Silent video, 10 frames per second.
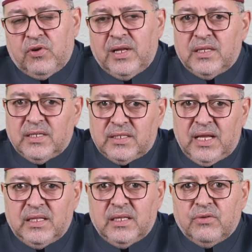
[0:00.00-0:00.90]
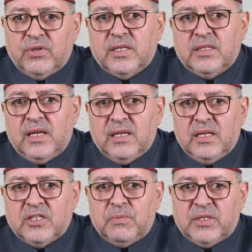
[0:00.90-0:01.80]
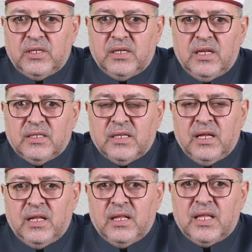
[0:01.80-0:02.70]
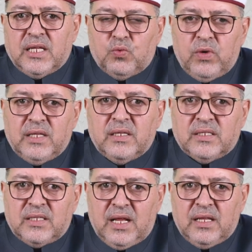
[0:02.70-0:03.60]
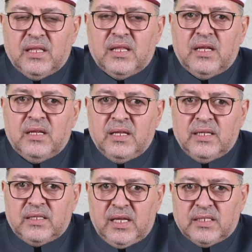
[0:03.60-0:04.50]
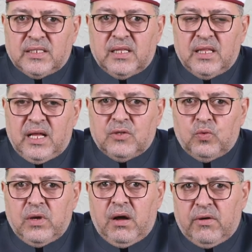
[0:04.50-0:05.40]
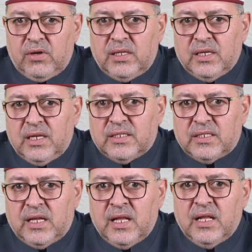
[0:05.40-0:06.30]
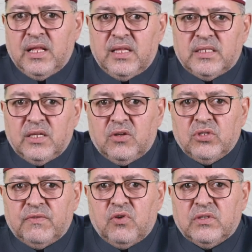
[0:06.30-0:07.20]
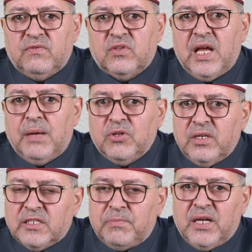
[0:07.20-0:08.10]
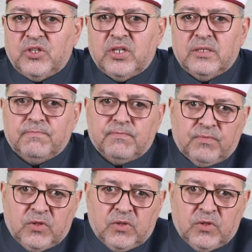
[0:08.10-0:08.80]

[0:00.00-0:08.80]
understanding written English materials, that we understand the text that we are reading, let's say. This includes, of course, vocabulary expansion,